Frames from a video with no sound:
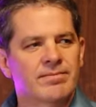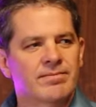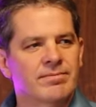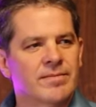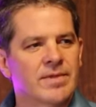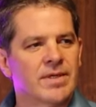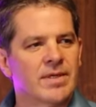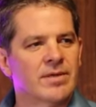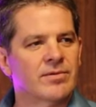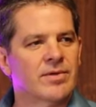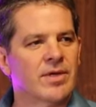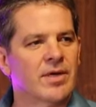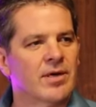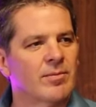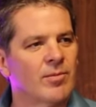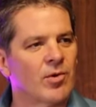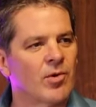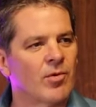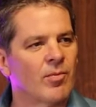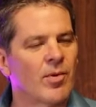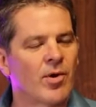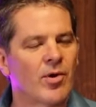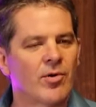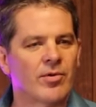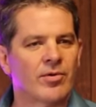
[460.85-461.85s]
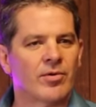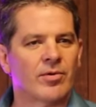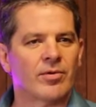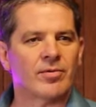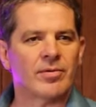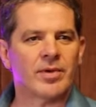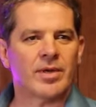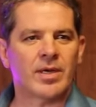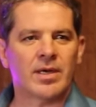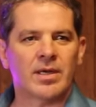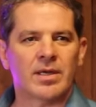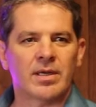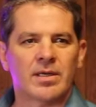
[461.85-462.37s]
you know dumb
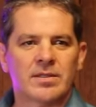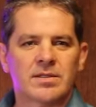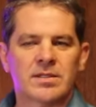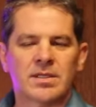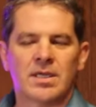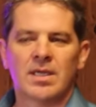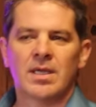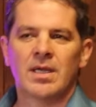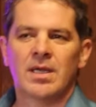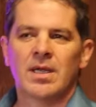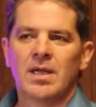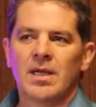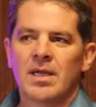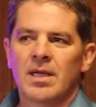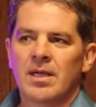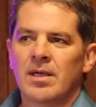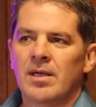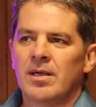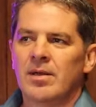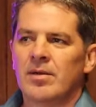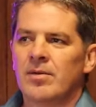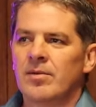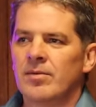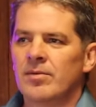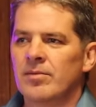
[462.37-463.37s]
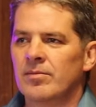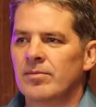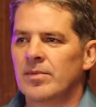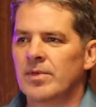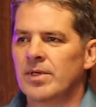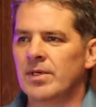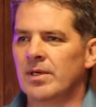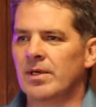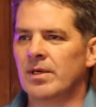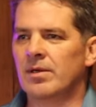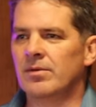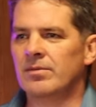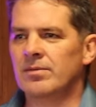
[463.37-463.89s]
hormonal idiots. But
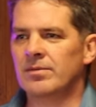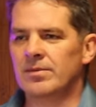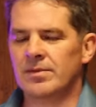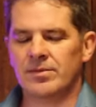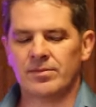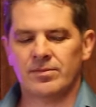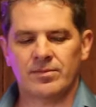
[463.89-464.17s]
you know,